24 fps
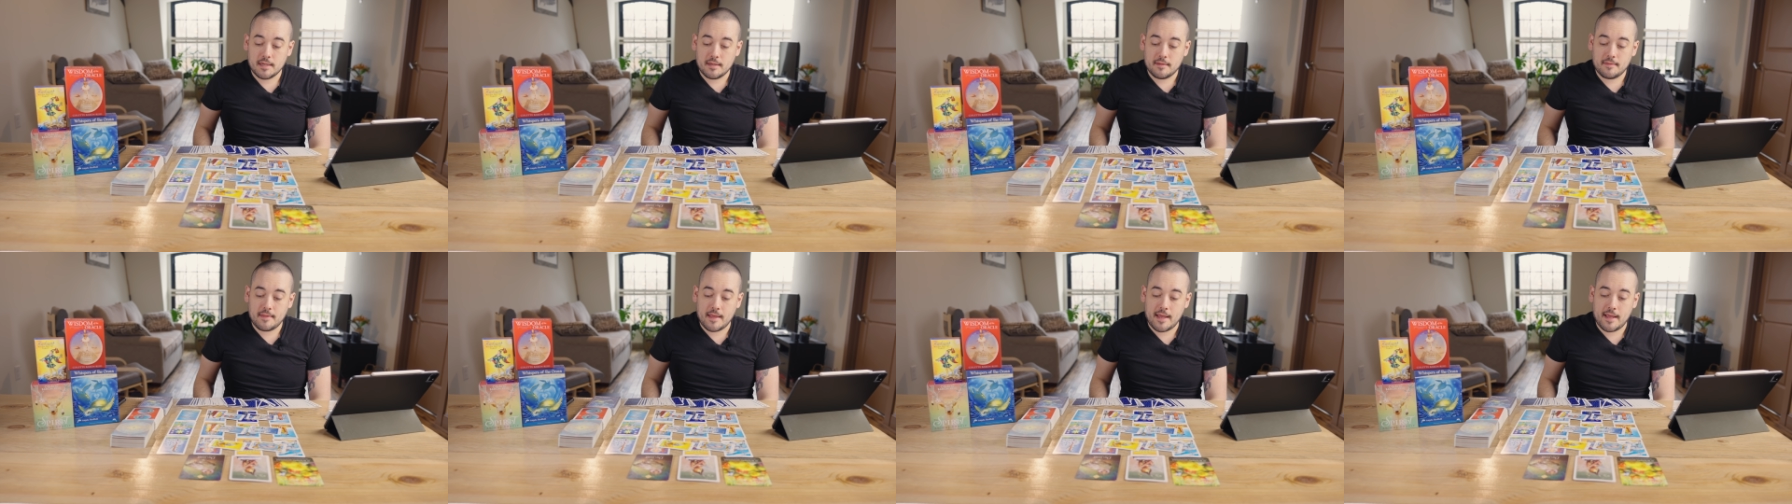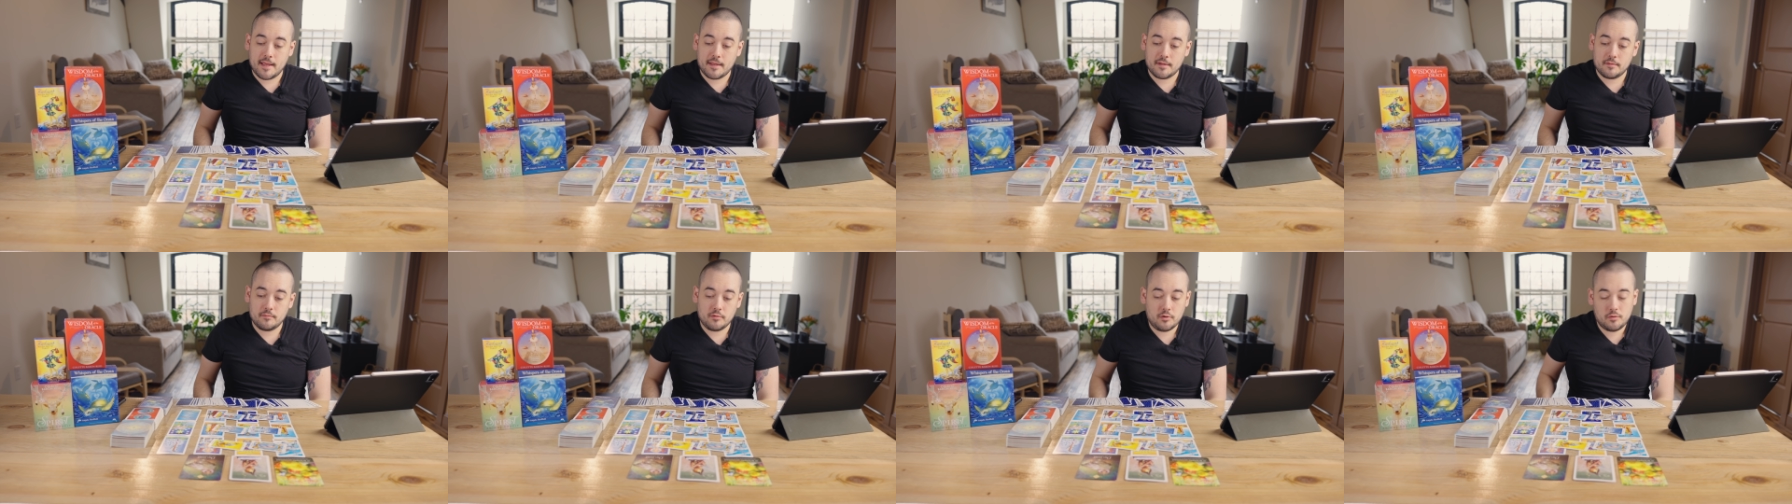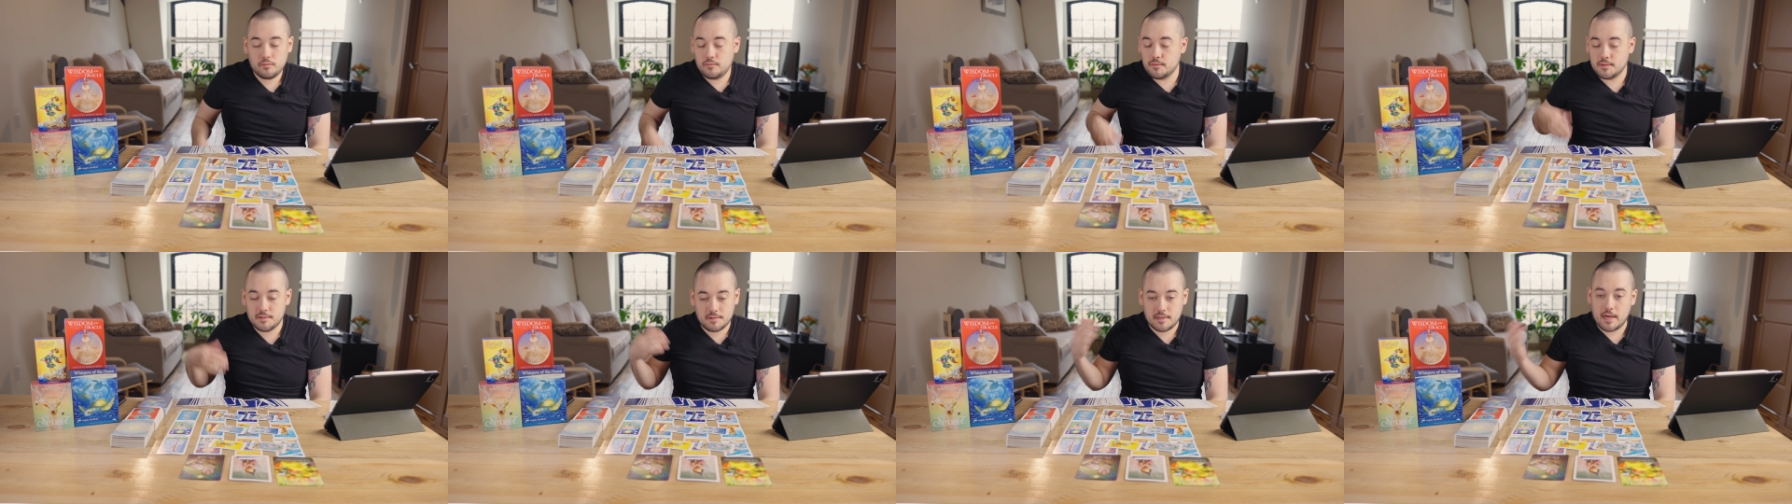that you
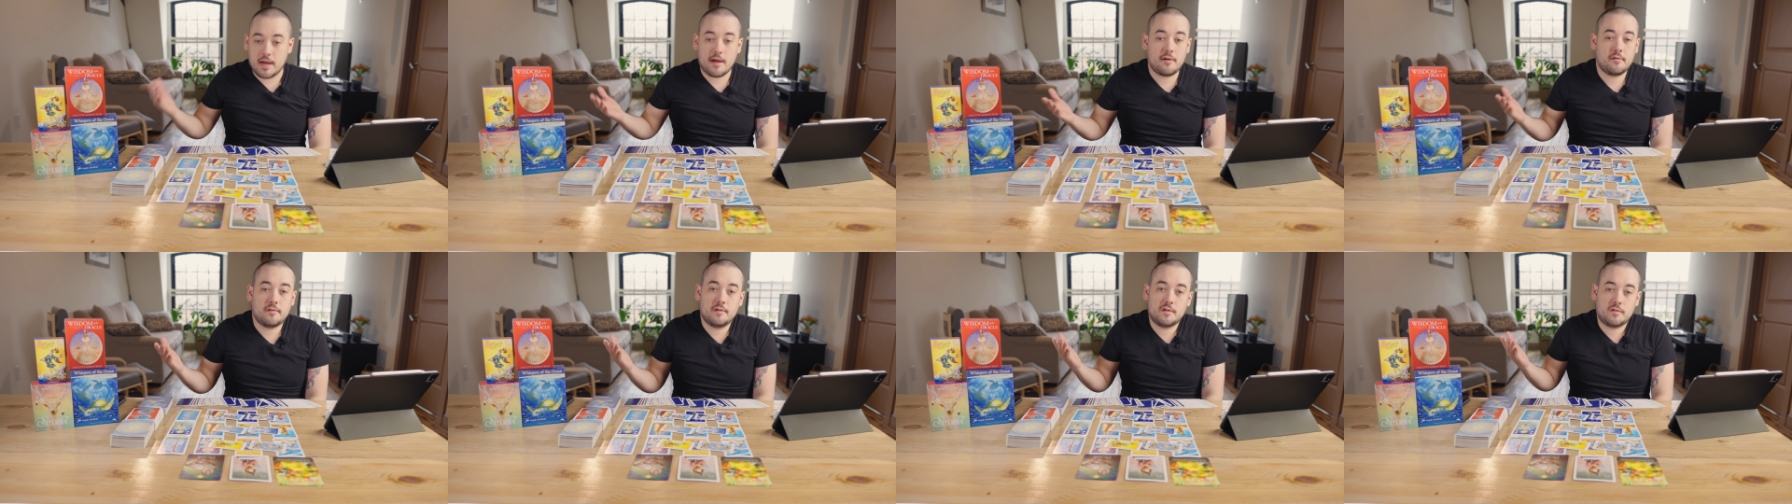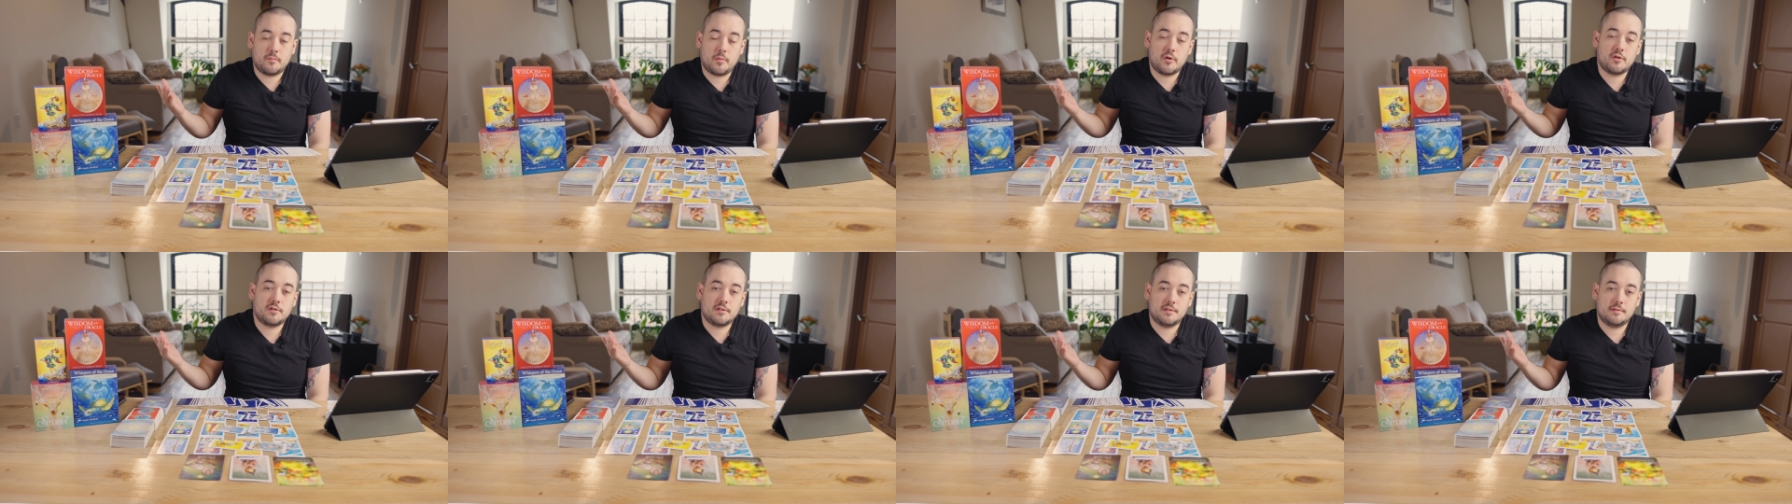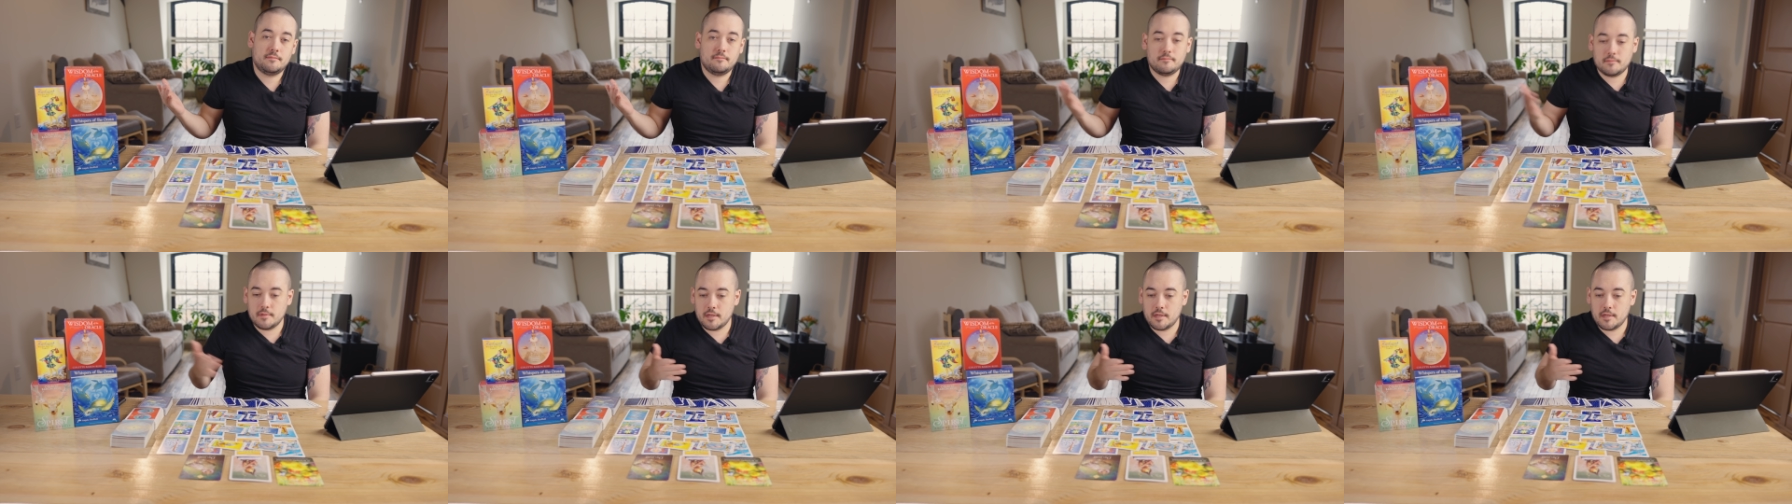desire this person.